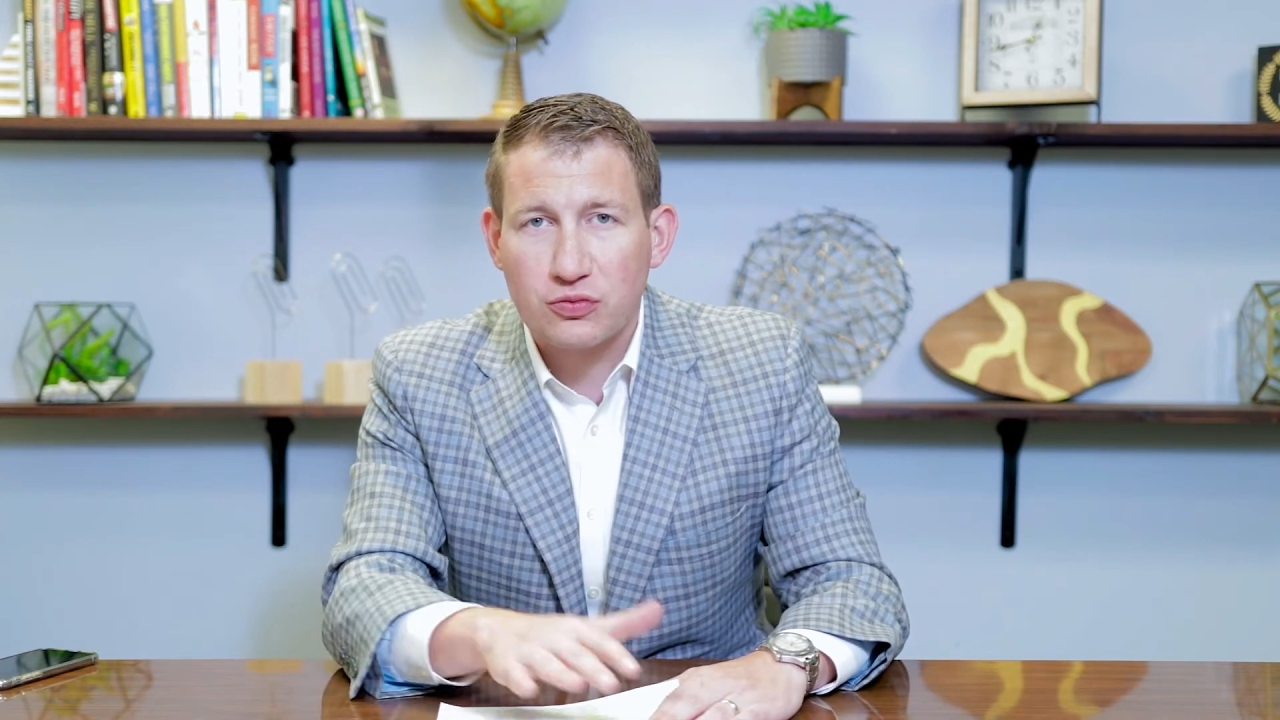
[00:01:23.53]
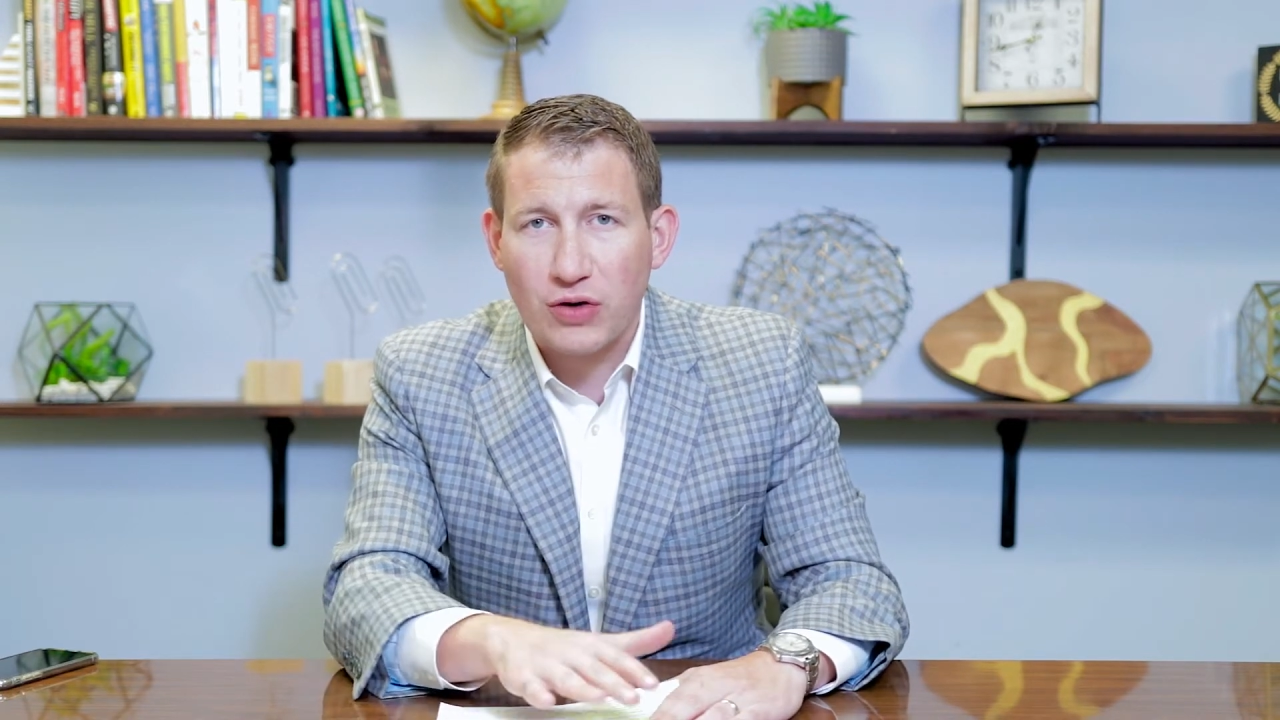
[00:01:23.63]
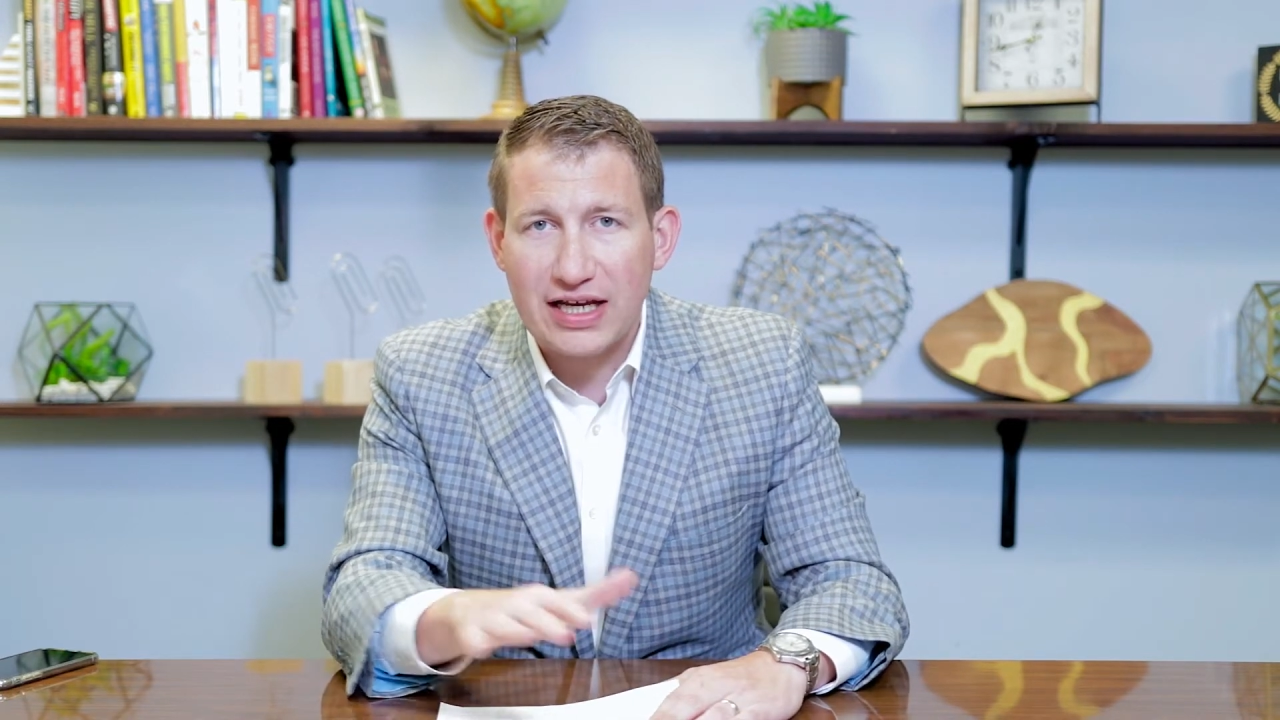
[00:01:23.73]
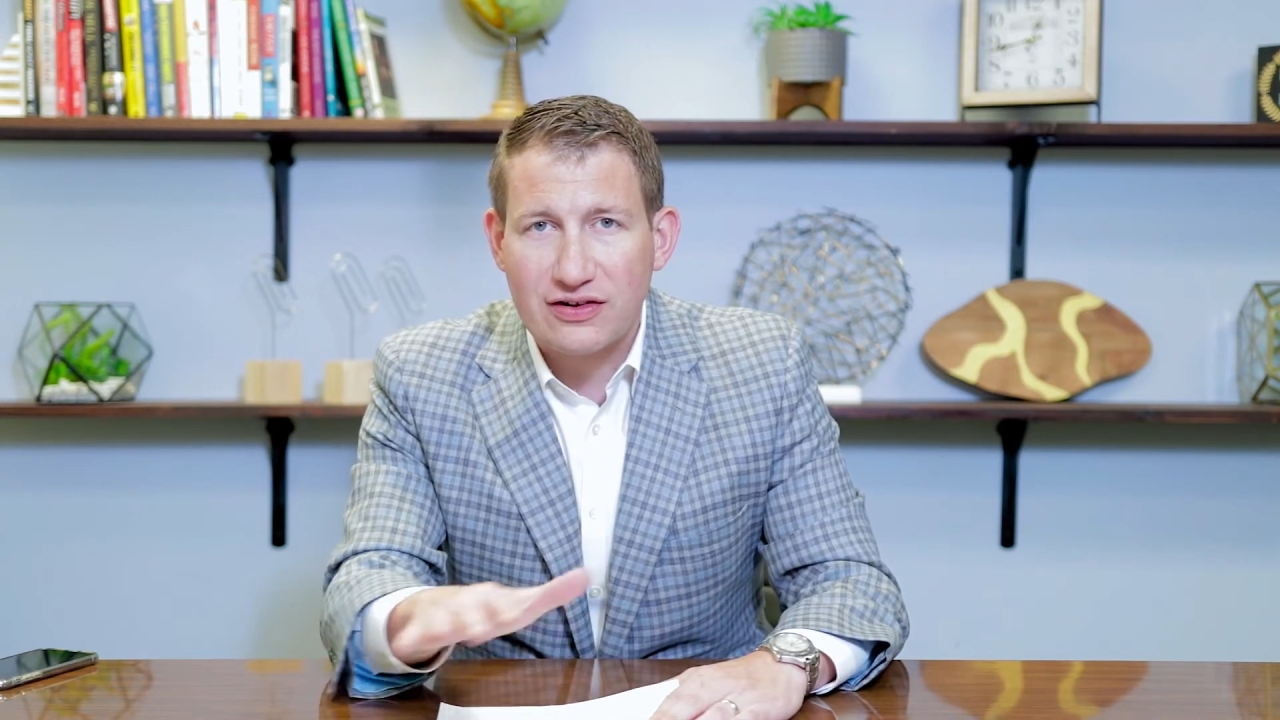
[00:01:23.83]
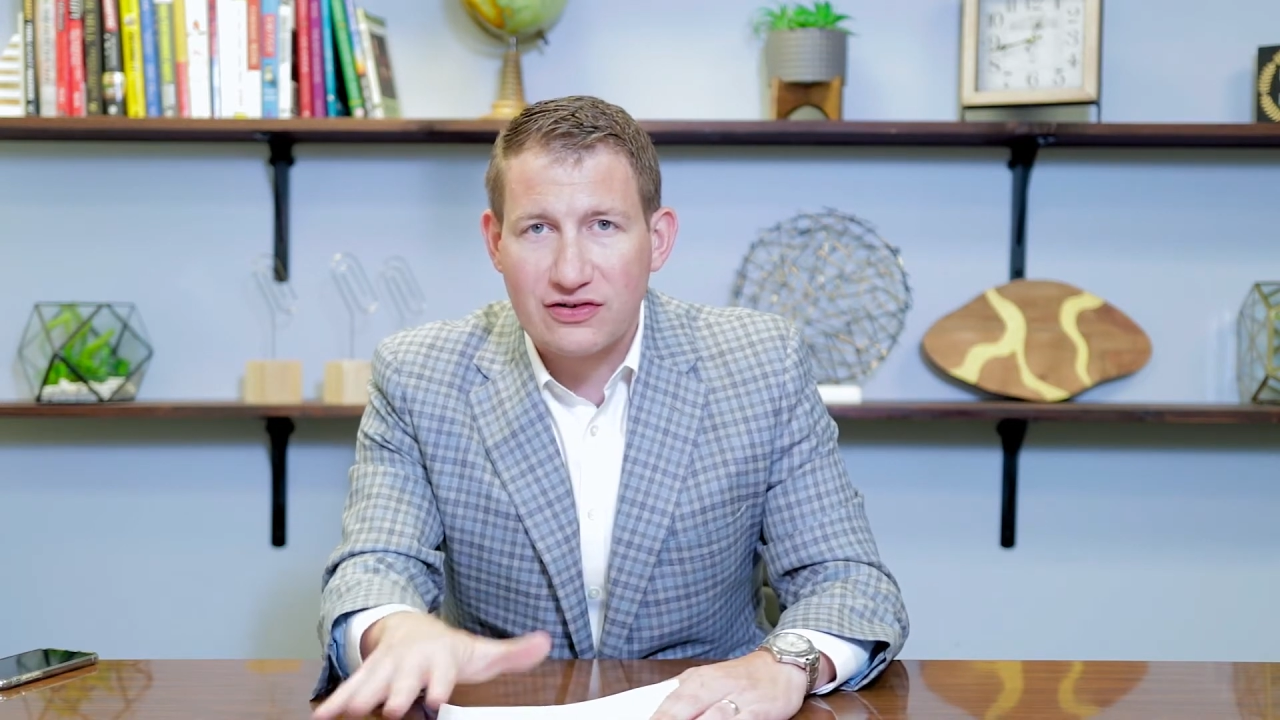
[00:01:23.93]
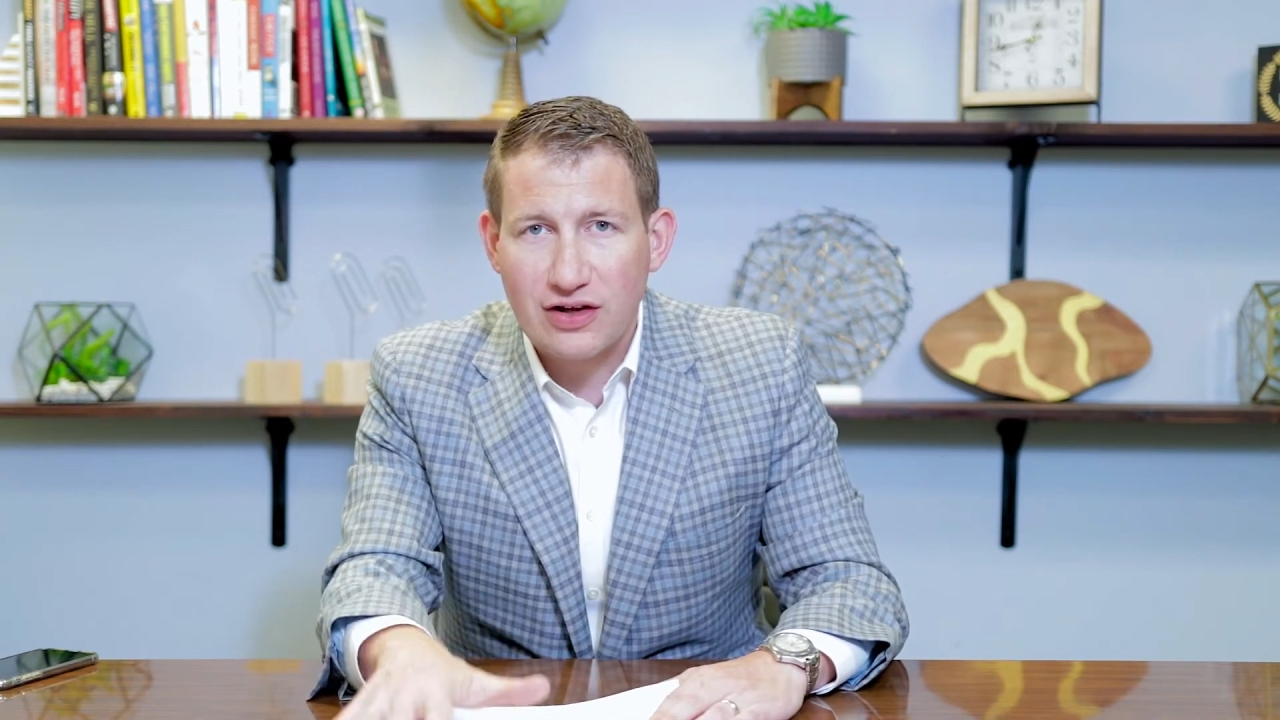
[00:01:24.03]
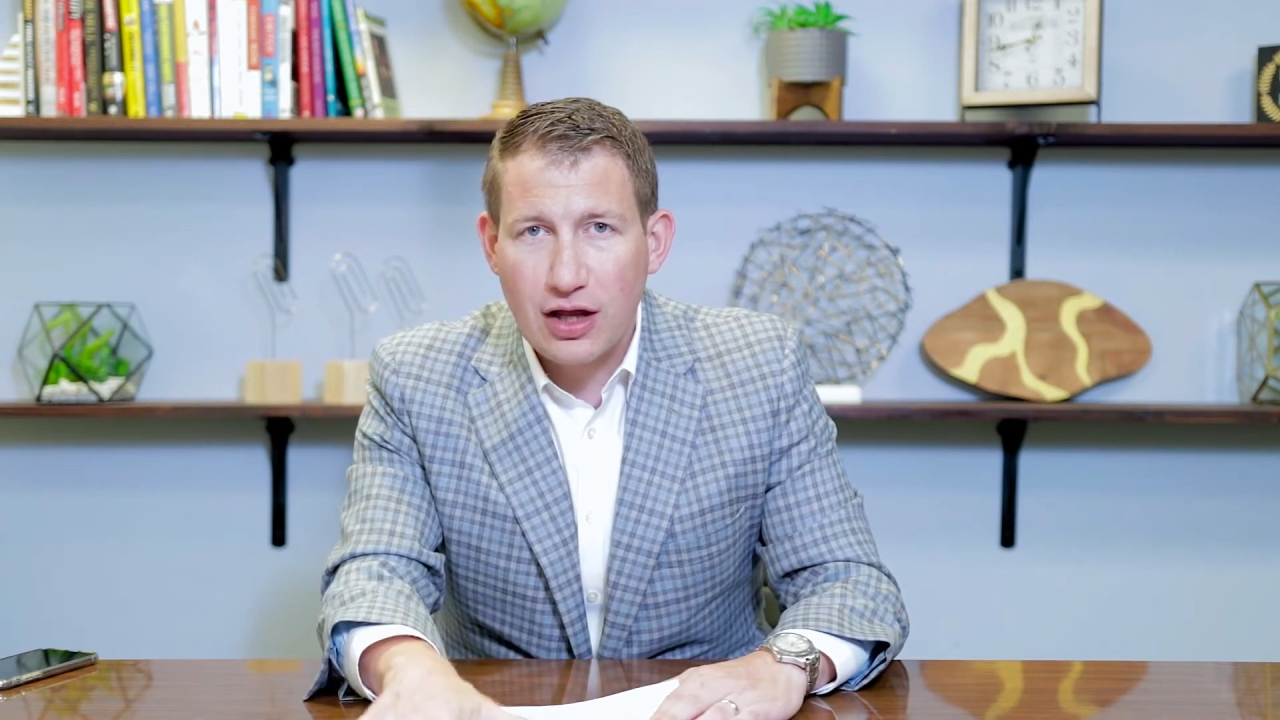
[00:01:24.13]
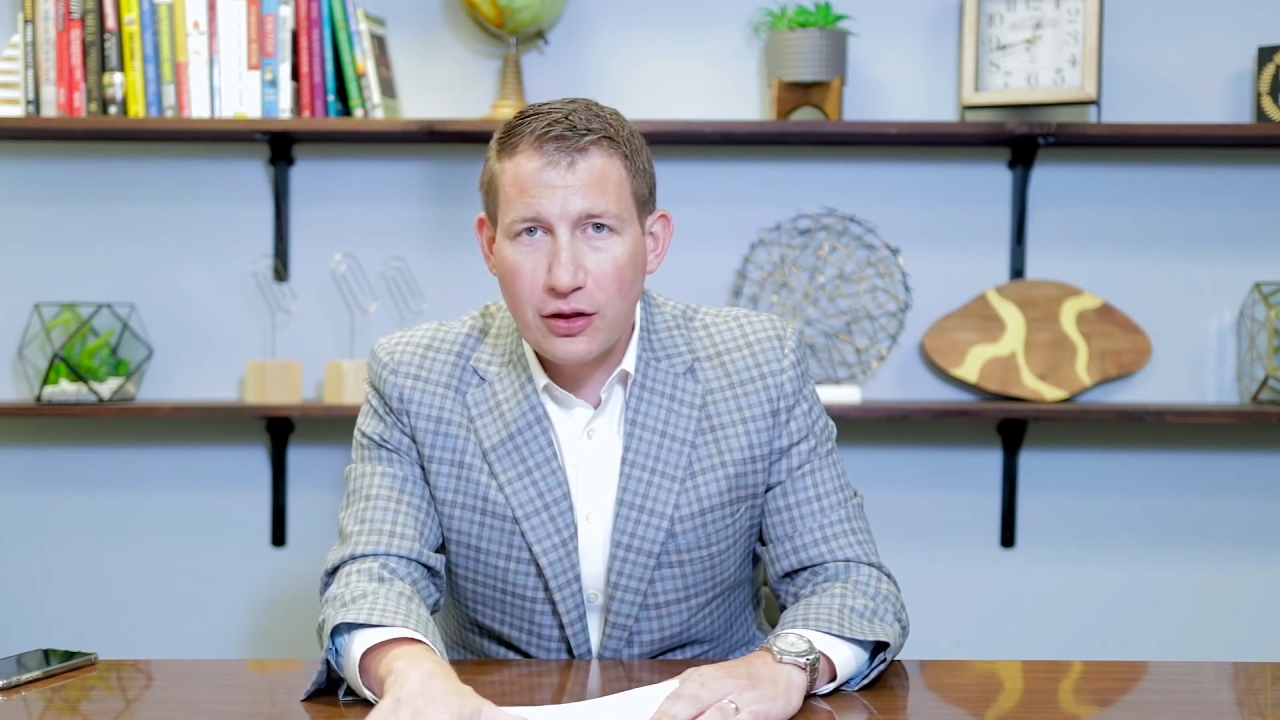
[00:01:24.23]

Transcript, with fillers: rates